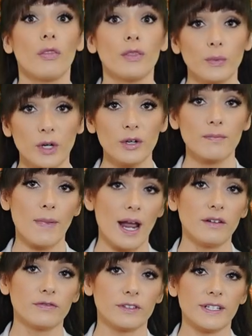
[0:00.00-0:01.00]
The word
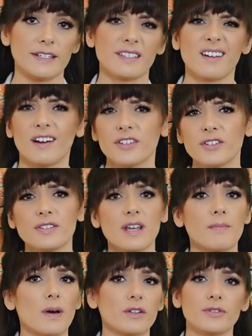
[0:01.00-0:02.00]
mindfulness conjures
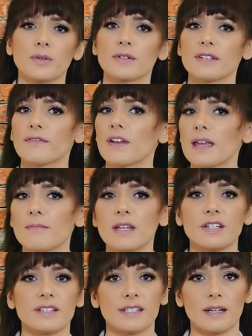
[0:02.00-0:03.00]
up all sorts of
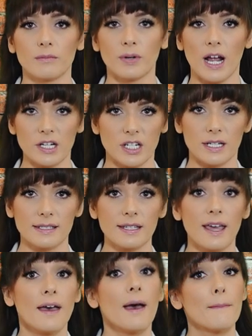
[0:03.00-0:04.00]
images and impressions,